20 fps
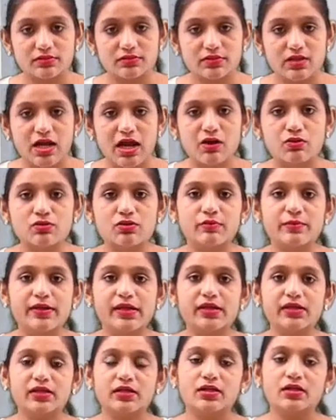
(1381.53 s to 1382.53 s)
How to
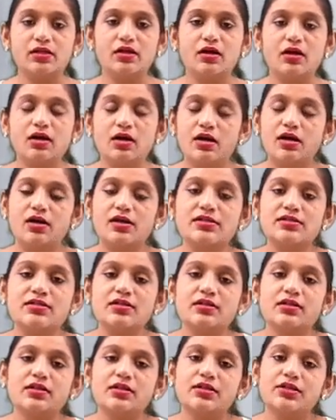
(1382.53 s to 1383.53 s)
be heard
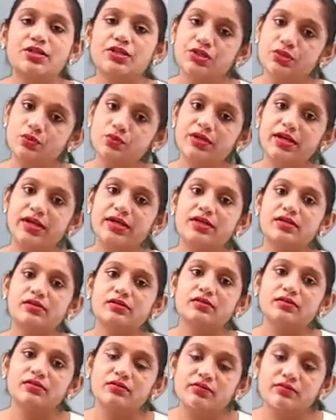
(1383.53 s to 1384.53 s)
unit
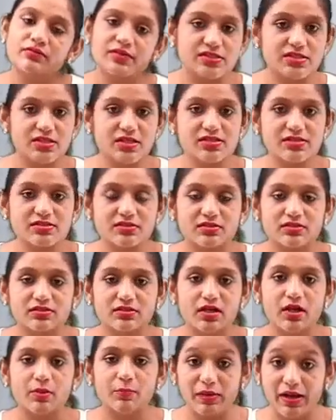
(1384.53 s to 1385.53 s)
which is
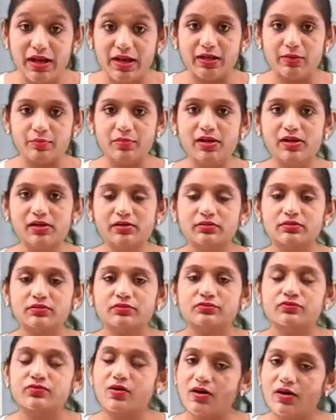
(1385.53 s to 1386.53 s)
applicable
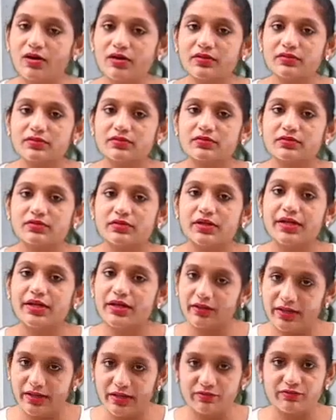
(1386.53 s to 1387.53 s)
for
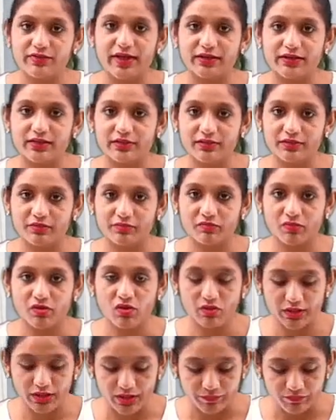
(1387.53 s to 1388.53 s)
hearing factor.
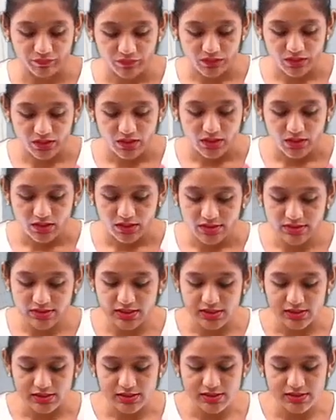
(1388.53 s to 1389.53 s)
Okay.
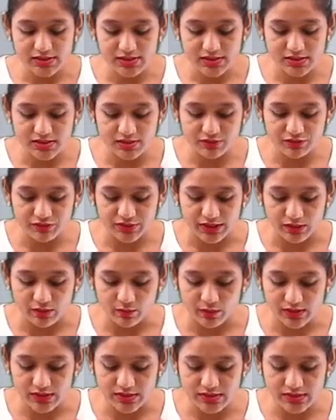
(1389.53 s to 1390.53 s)
See, this is the
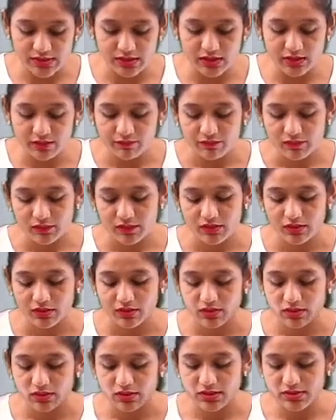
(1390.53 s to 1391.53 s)
frequency,
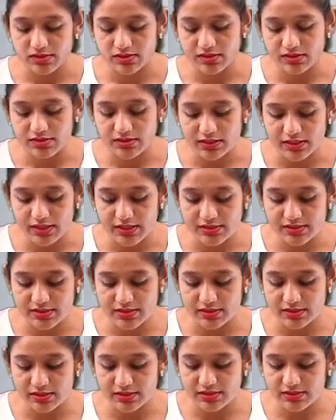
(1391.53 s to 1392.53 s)
this is the
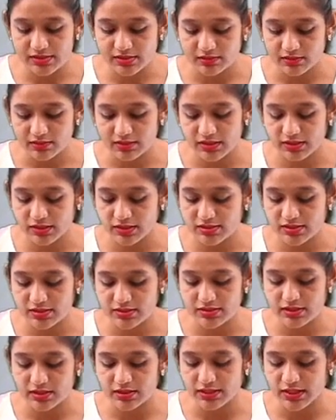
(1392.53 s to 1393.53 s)
distance and this
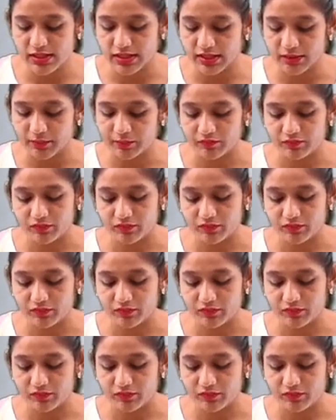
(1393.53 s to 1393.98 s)
is the time.